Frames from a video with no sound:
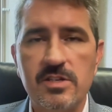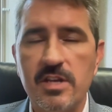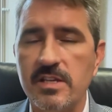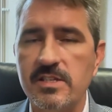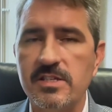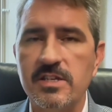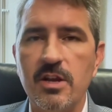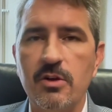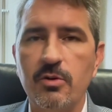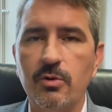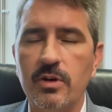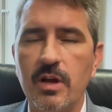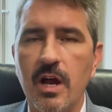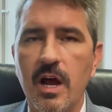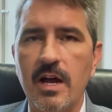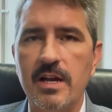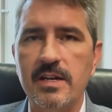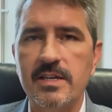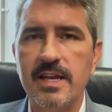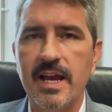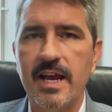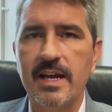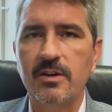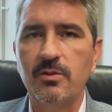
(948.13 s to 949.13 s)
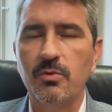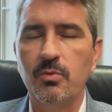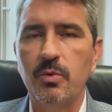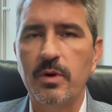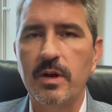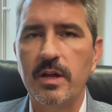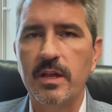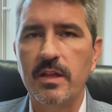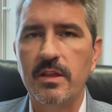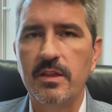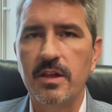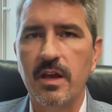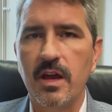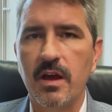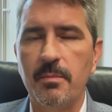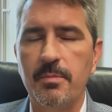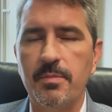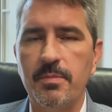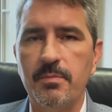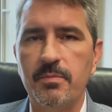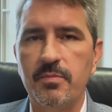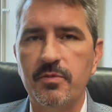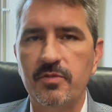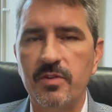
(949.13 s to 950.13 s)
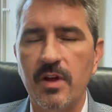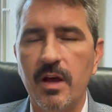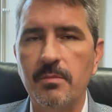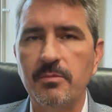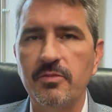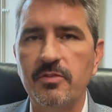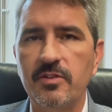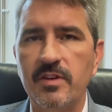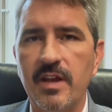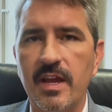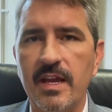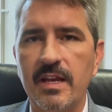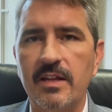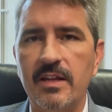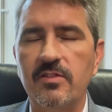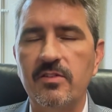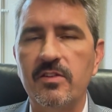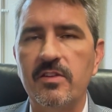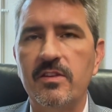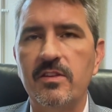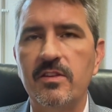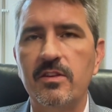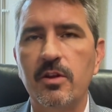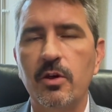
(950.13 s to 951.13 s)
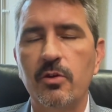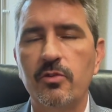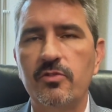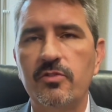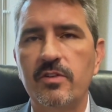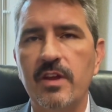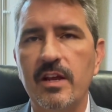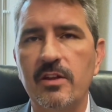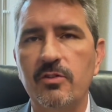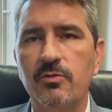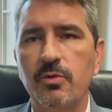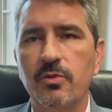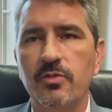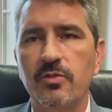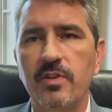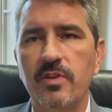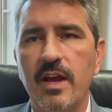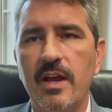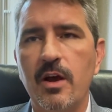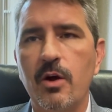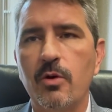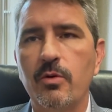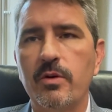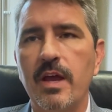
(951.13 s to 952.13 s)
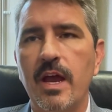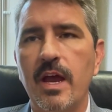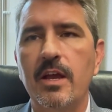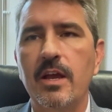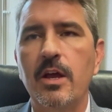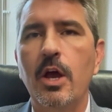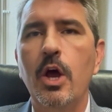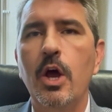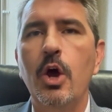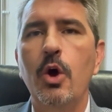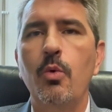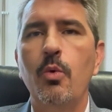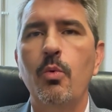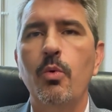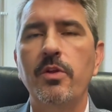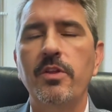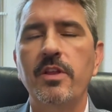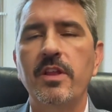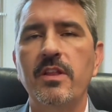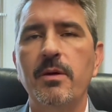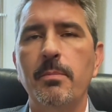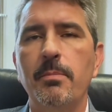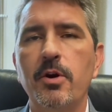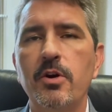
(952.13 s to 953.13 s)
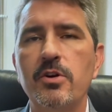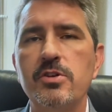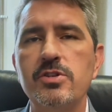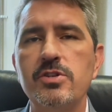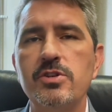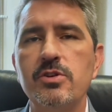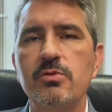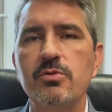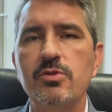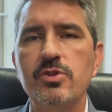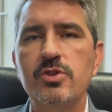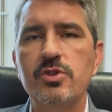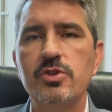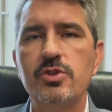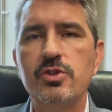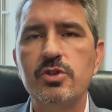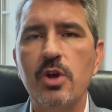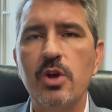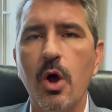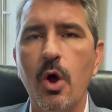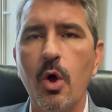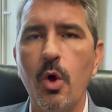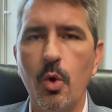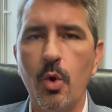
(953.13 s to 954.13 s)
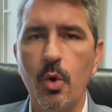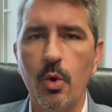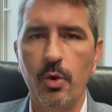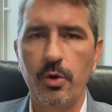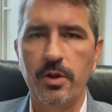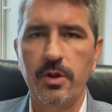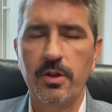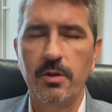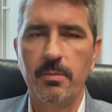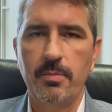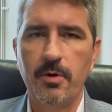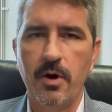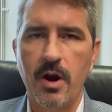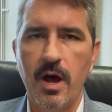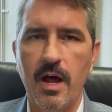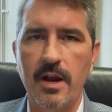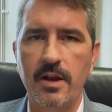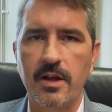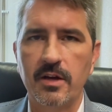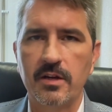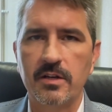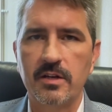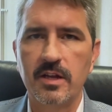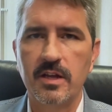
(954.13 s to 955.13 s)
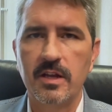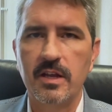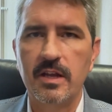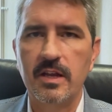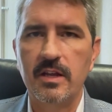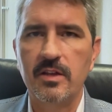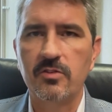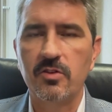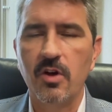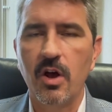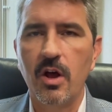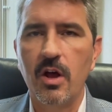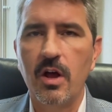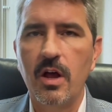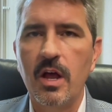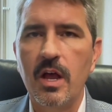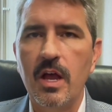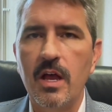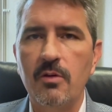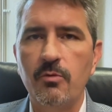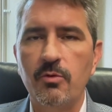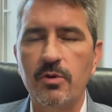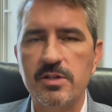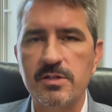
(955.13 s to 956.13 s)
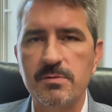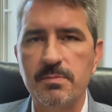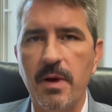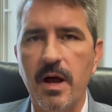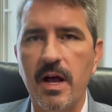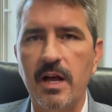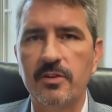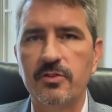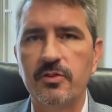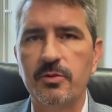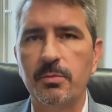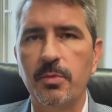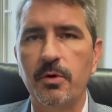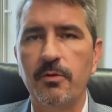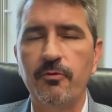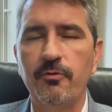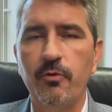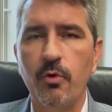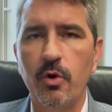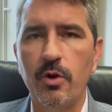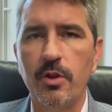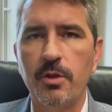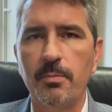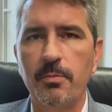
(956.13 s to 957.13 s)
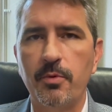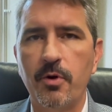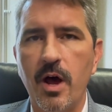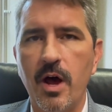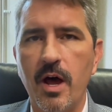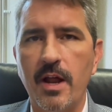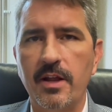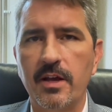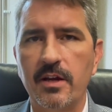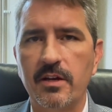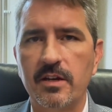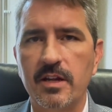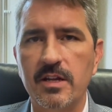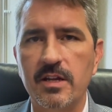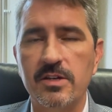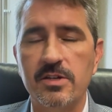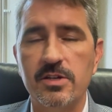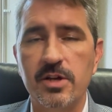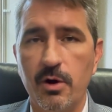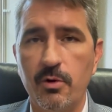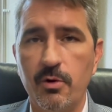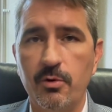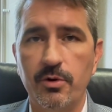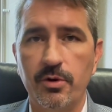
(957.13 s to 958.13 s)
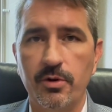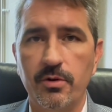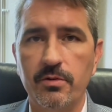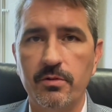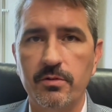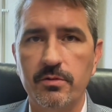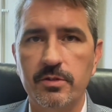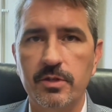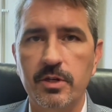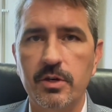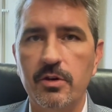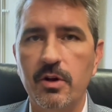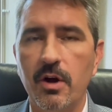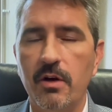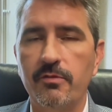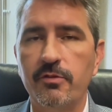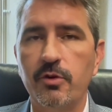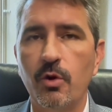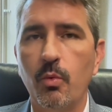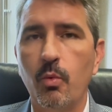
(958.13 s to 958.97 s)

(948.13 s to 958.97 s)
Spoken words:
does no contact with some states, those states will say, okay, well, then the person who sold the product is responsible for the product in total. You don't have to